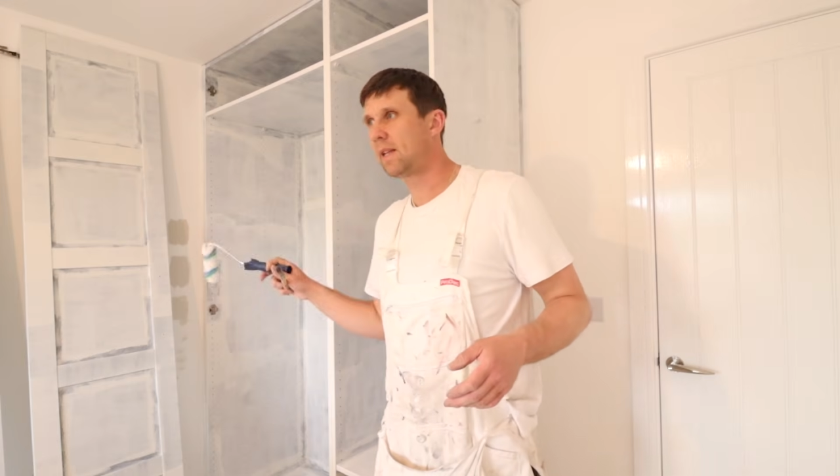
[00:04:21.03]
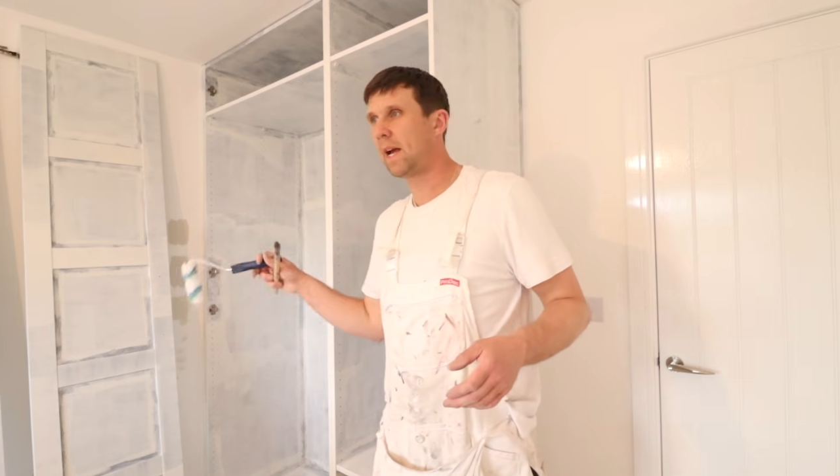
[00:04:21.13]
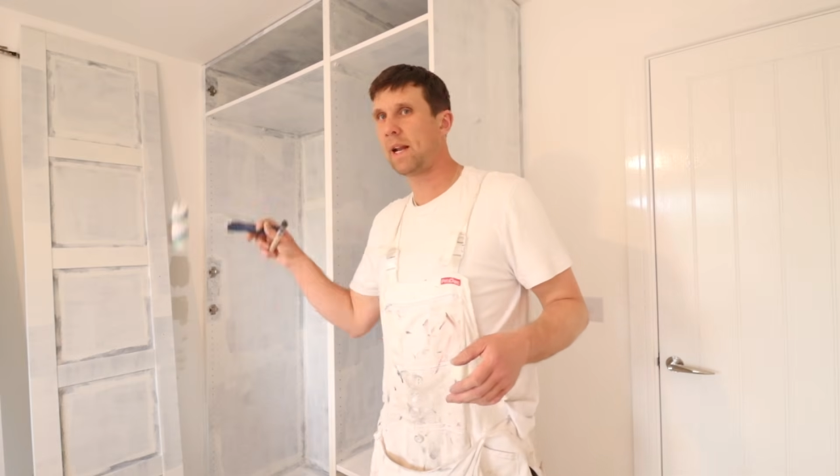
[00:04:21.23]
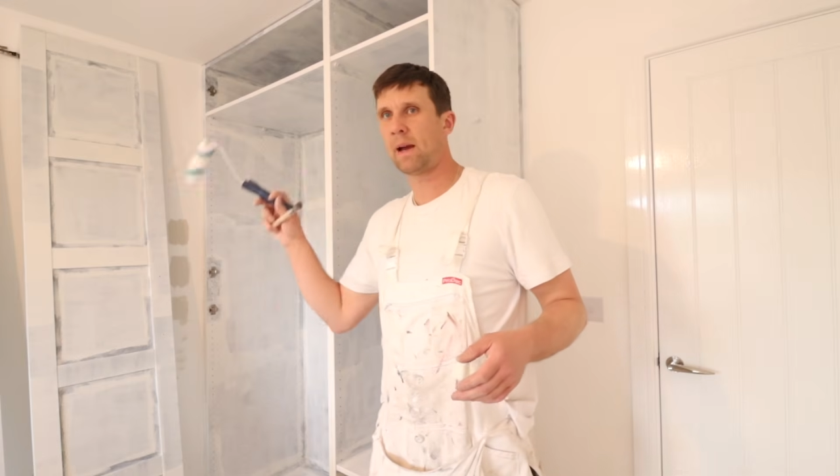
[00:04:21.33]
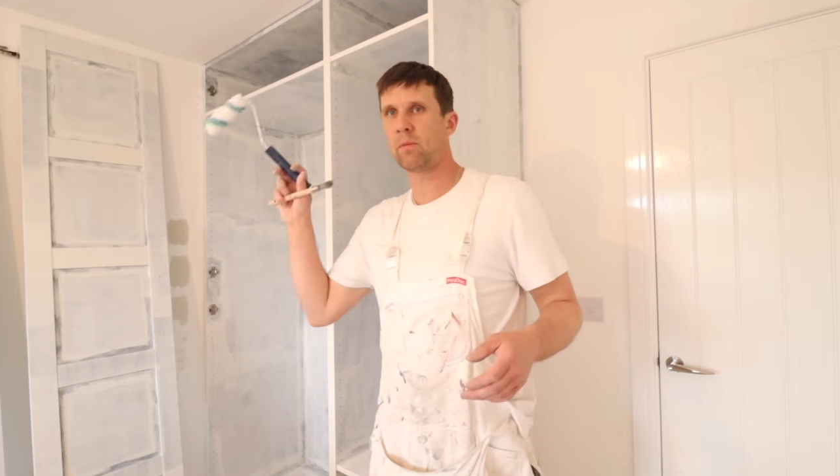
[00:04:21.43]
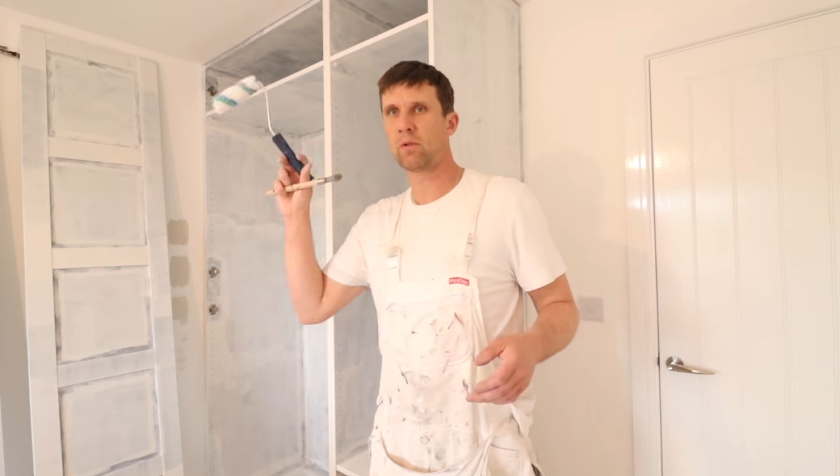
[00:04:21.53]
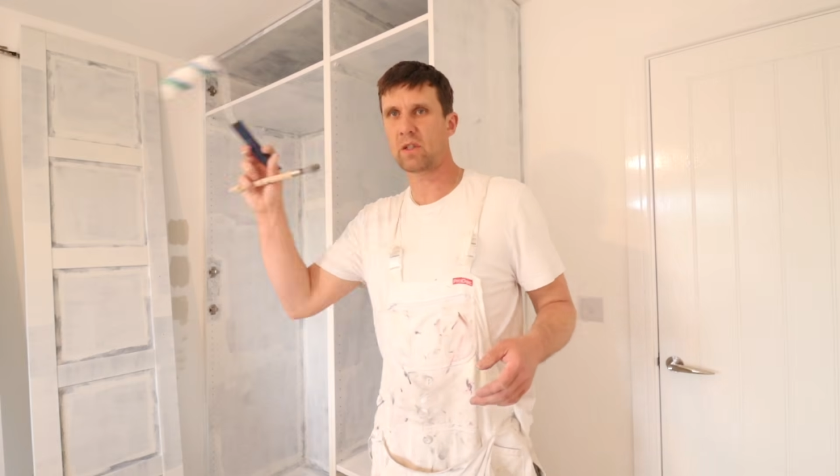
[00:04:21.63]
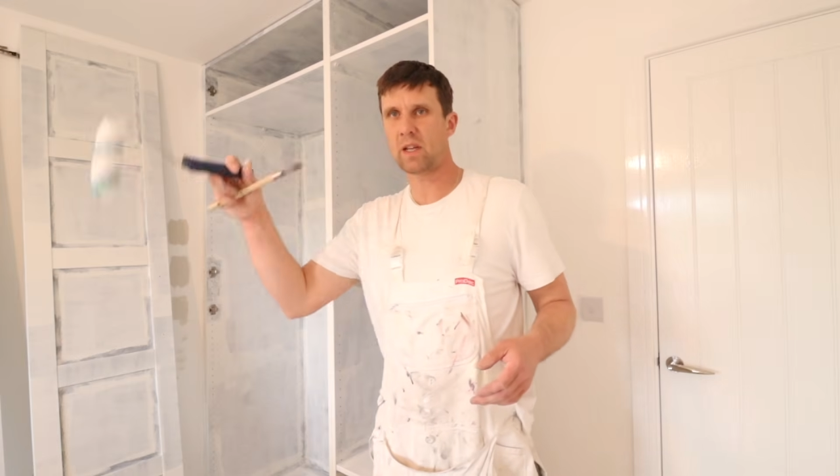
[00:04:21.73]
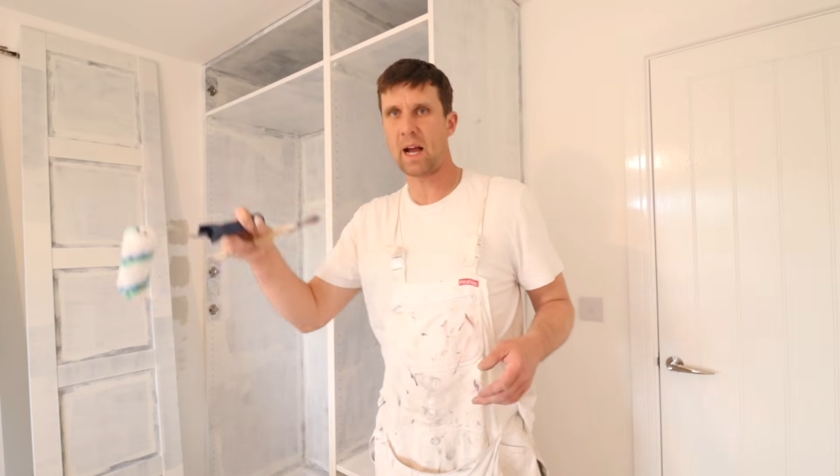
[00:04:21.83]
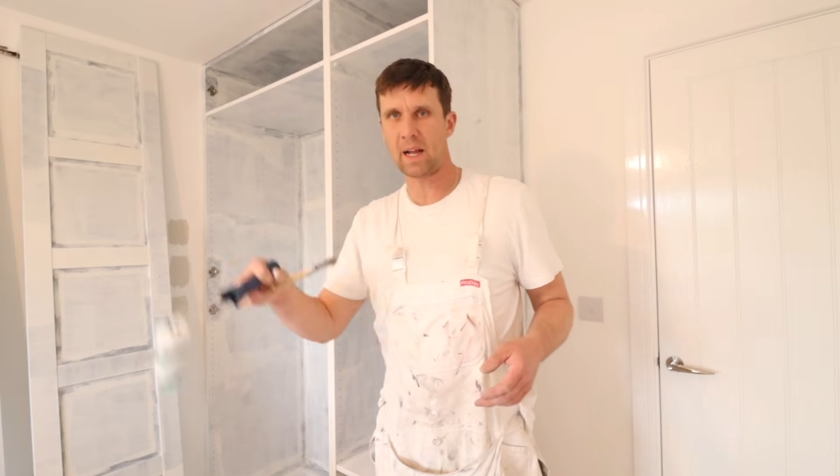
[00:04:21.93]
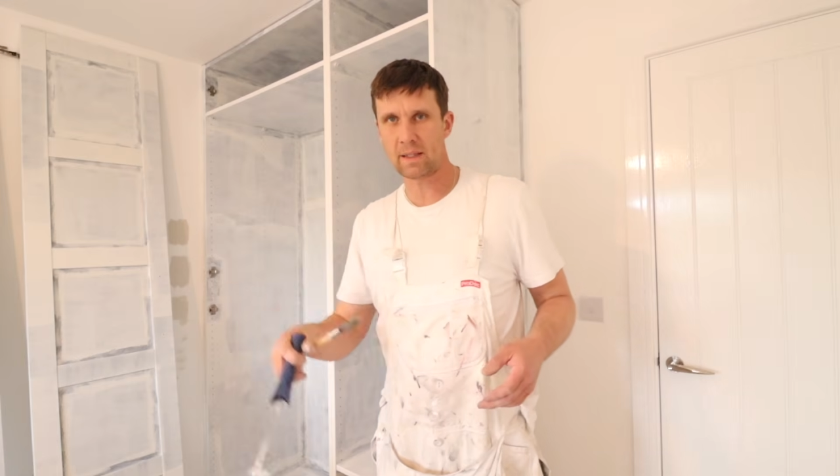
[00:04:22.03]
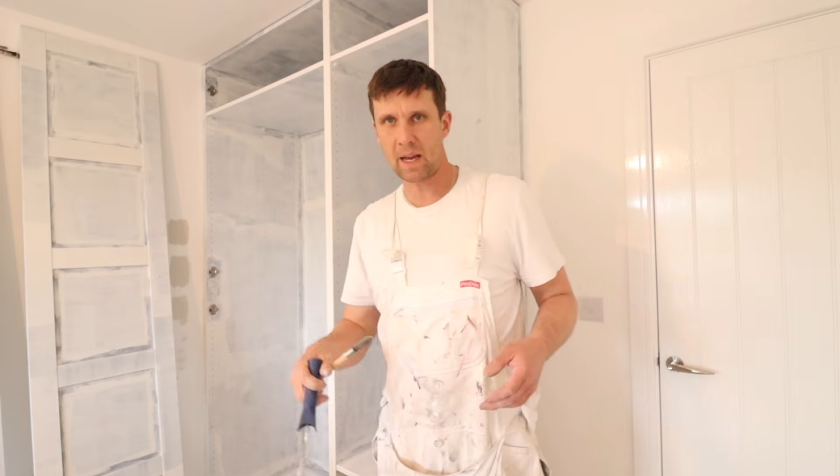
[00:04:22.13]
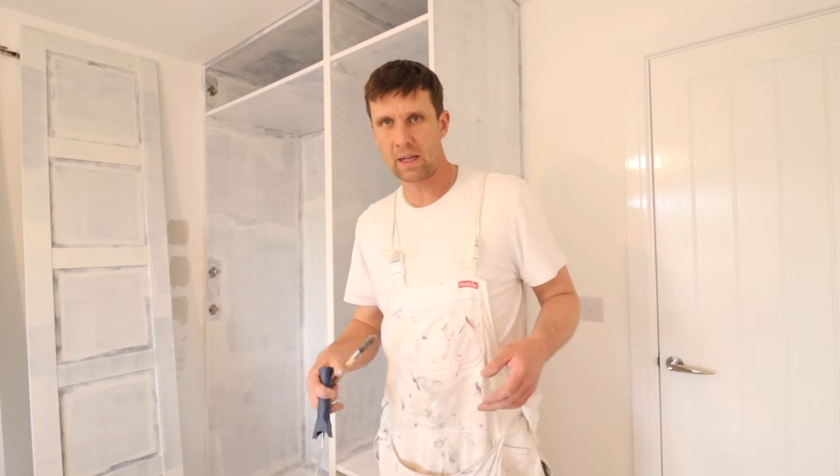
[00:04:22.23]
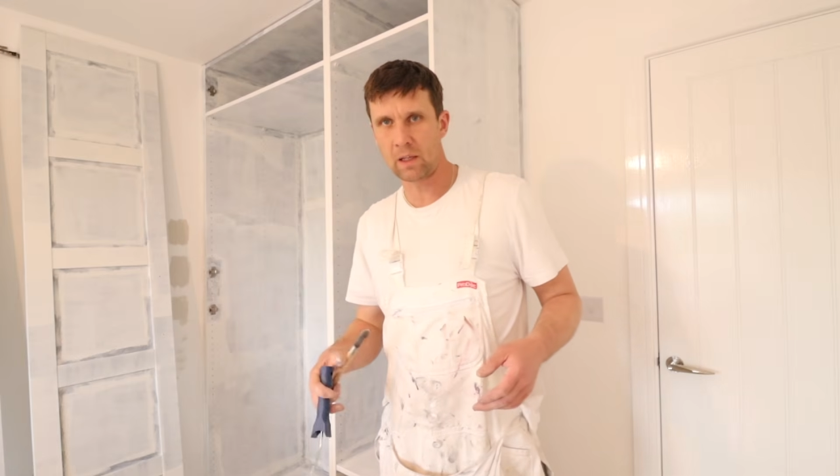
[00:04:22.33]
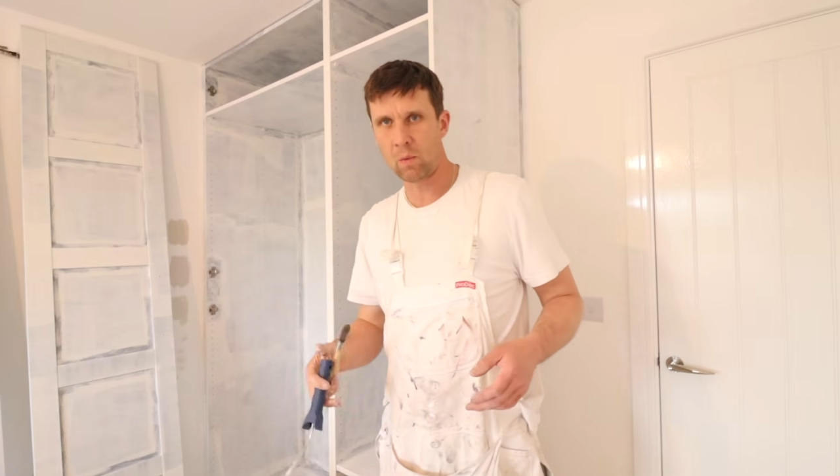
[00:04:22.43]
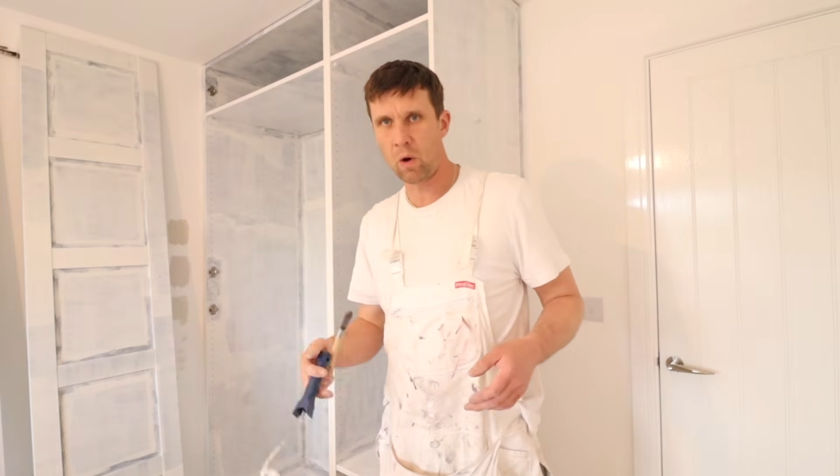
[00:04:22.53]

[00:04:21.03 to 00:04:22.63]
Then I'm going to start attacking the